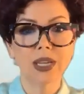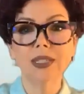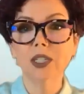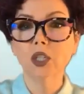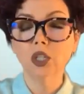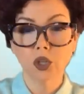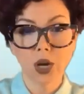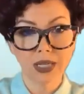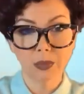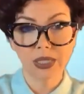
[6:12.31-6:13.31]
Is it just
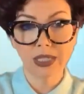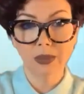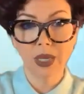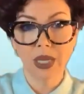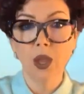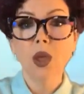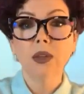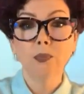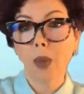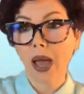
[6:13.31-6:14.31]
trying to please me
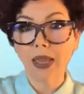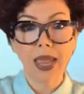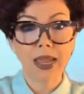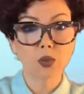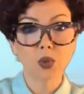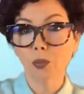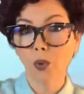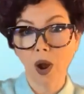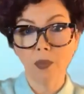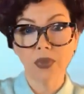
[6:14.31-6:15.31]
by answering the
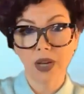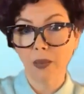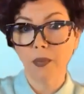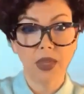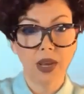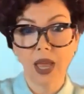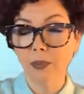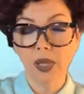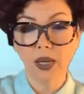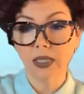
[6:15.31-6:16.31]
prompt that I
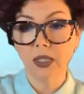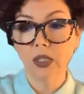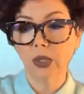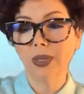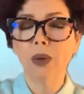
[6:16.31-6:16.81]
plugged into it?